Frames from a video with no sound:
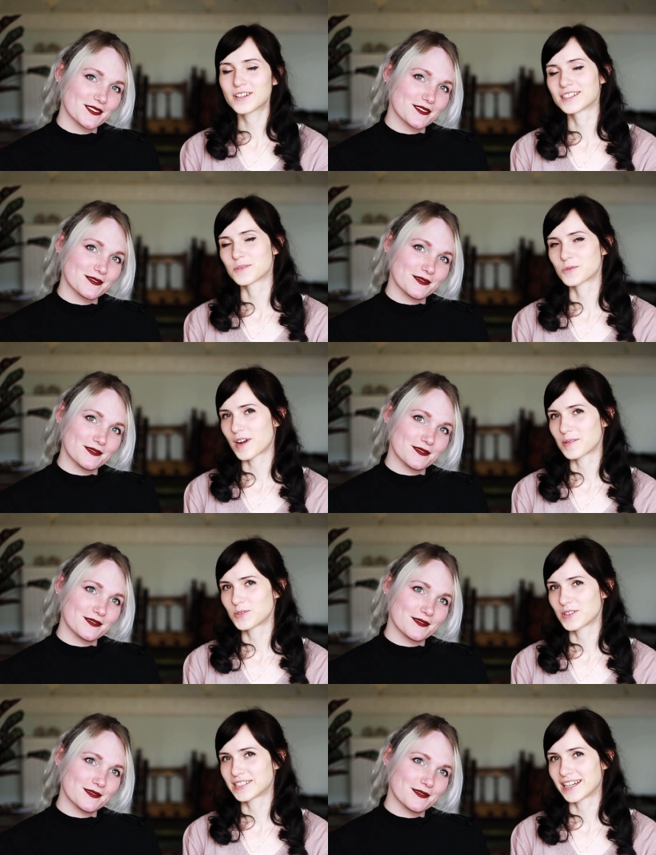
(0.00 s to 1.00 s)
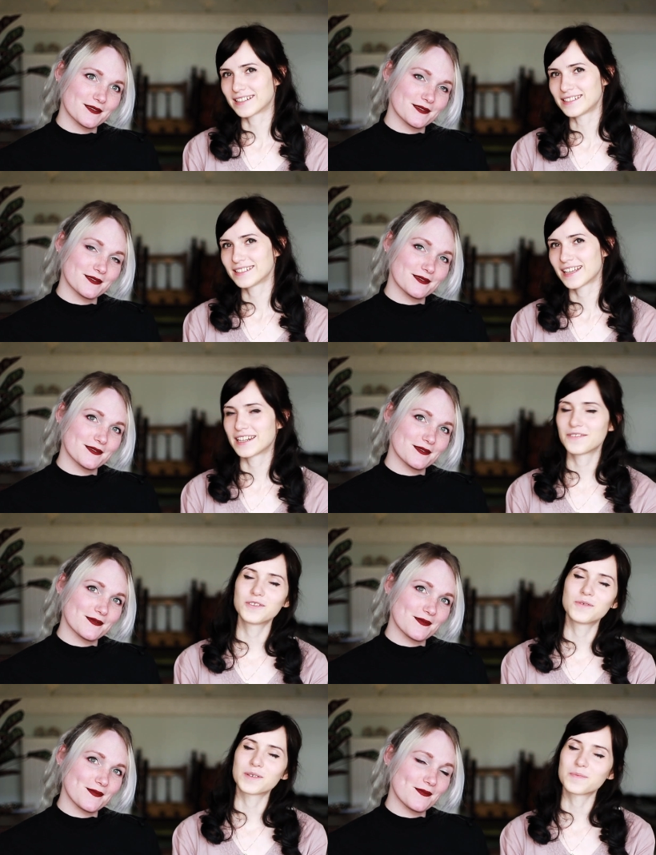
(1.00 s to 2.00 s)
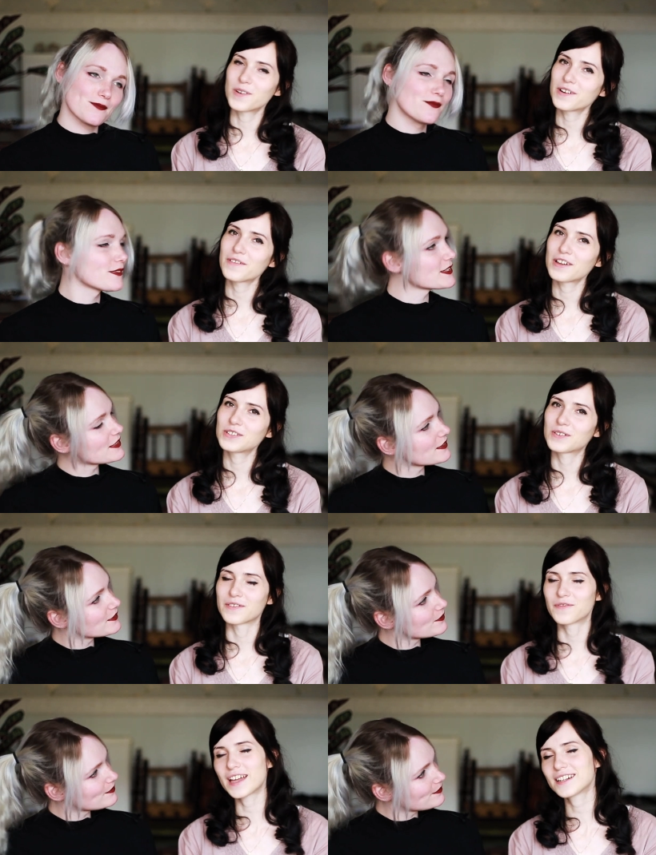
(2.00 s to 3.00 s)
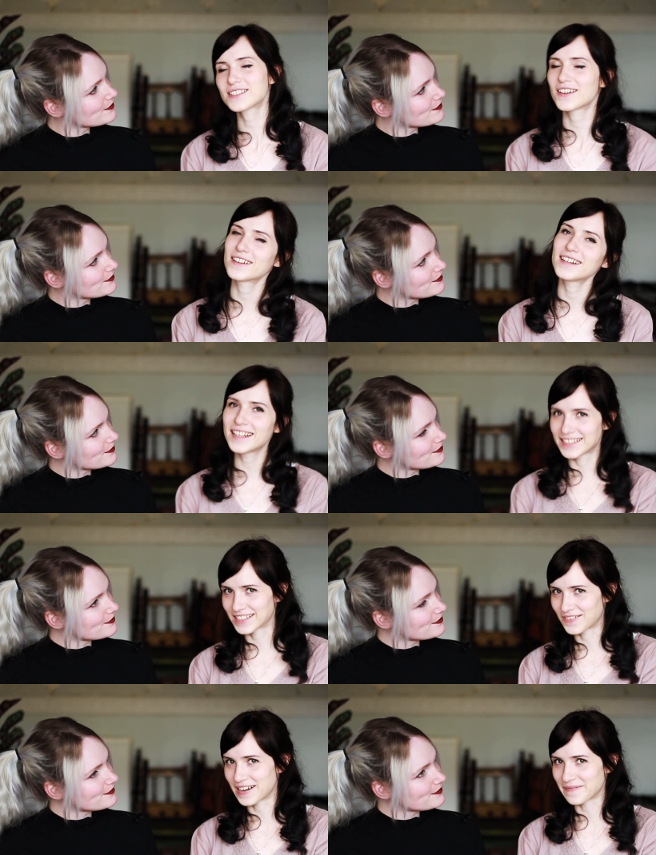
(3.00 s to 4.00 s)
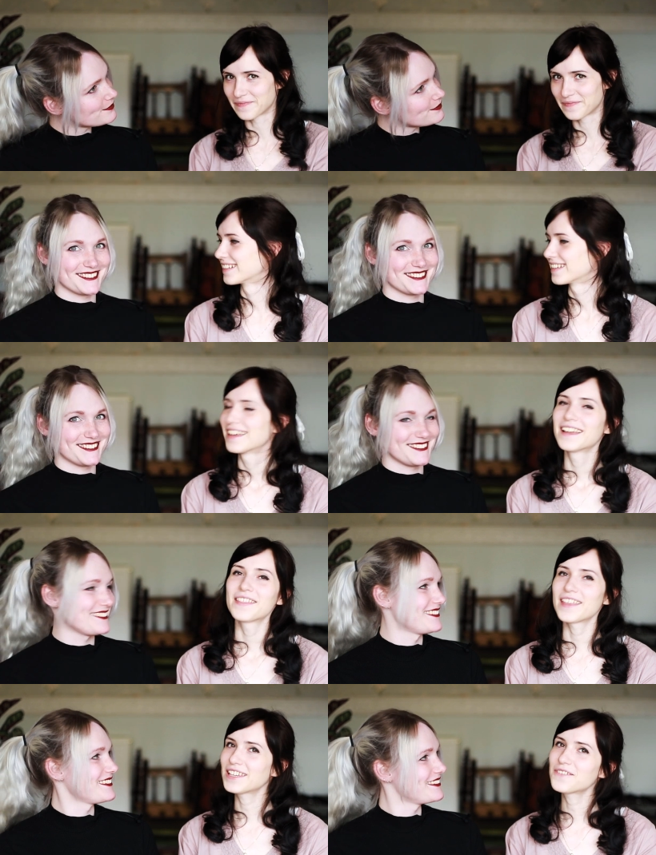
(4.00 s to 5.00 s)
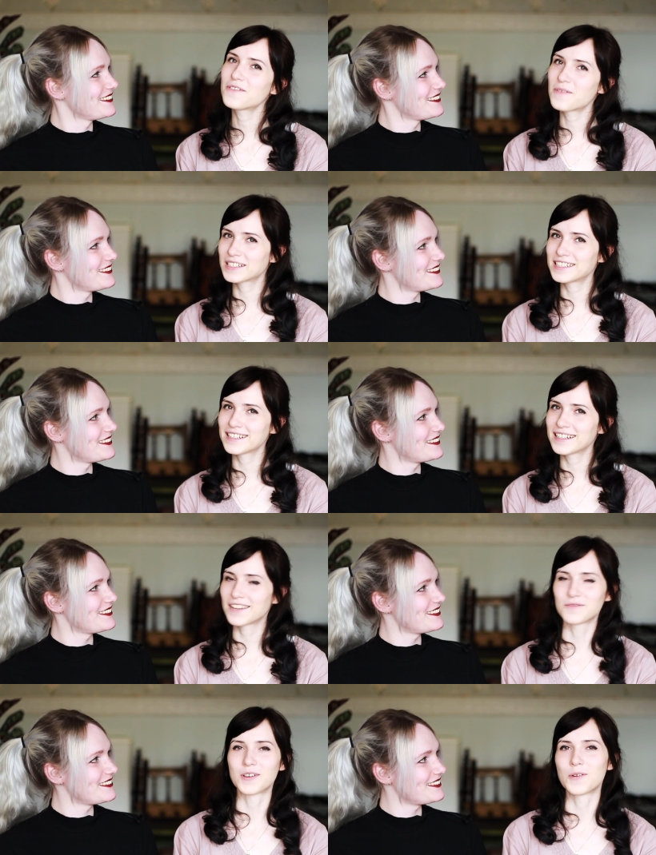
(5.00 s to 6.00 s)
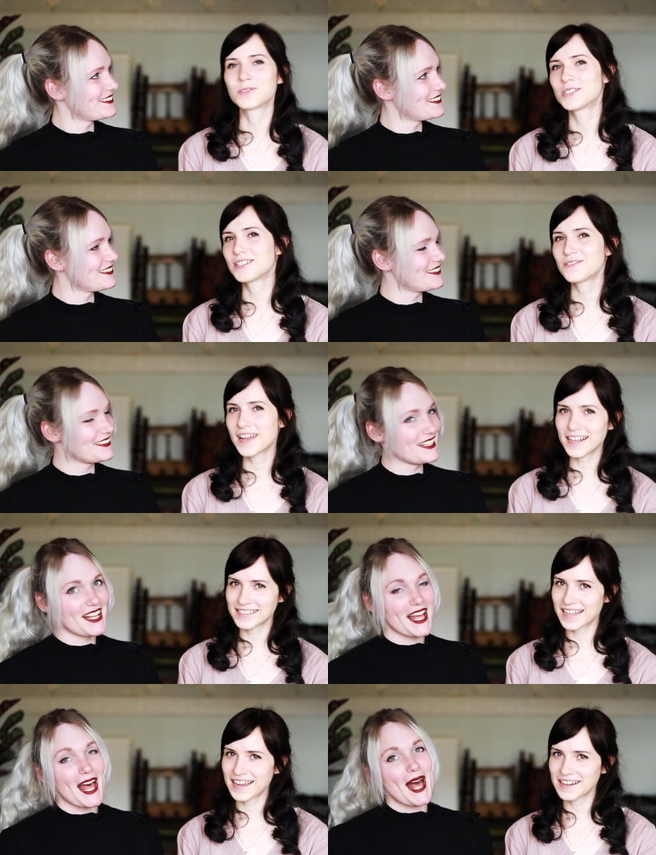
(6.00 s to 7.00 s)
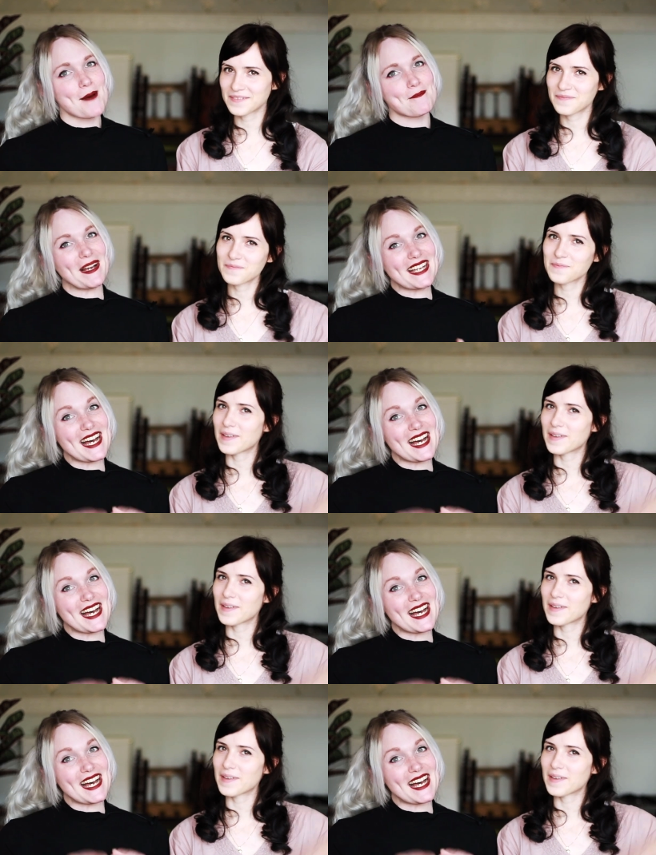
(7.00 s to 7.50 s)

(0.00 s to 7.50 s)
Speaker 1: you can subscribe to our channel and if you want more of us you can find us on Instagram. Thank you for watching and we hope to see you next time. Bye